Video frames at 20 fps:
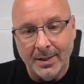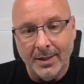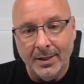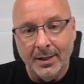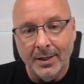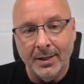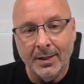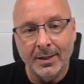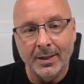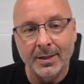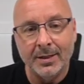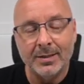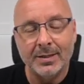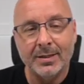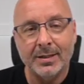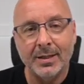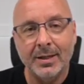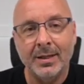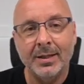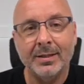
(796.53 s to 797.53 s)

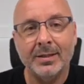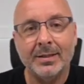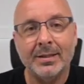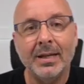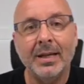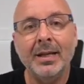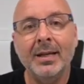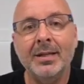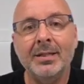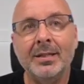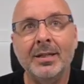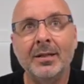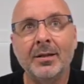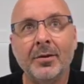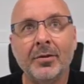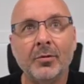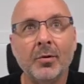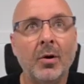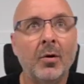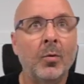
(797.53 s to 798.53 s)
it's easy to
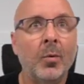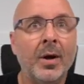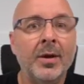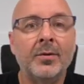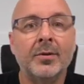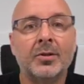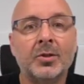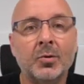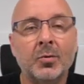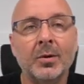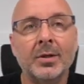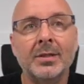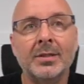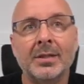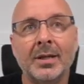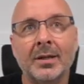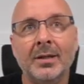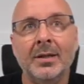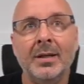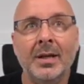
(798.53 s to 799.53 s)
throw away the trees
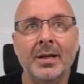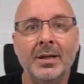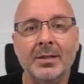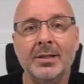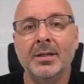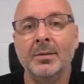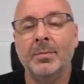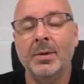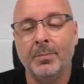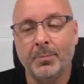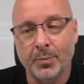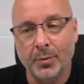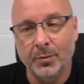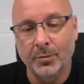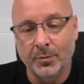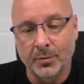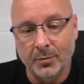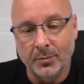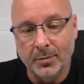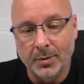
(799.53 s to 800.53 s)
that needs to be
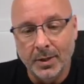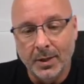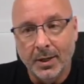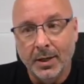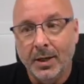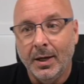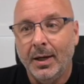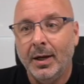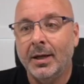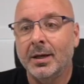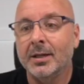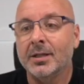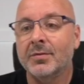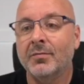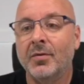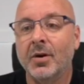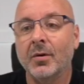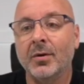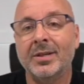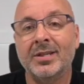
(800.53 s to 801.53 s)
pruned, and it's
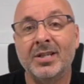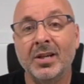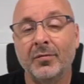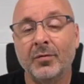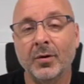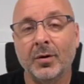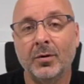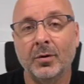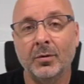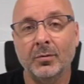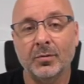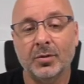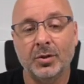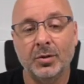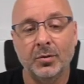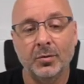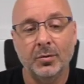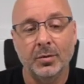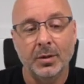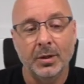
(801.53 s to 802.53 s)
very difficult
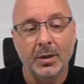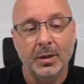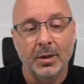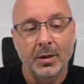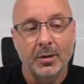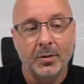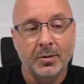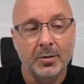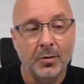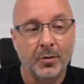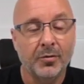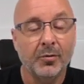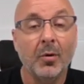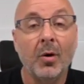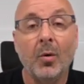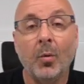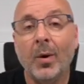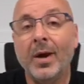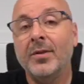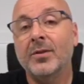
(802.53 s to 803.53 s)
to throw
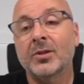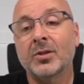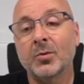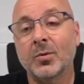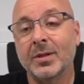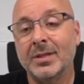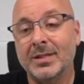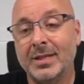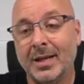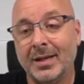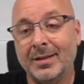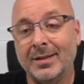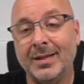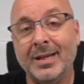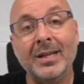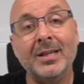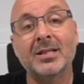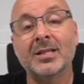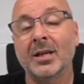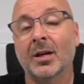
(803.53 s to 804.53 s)
away the trees that
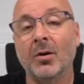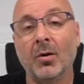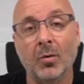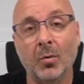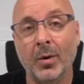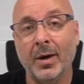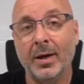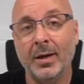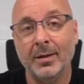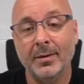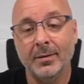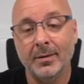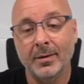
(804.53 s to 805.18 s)
needs to go away.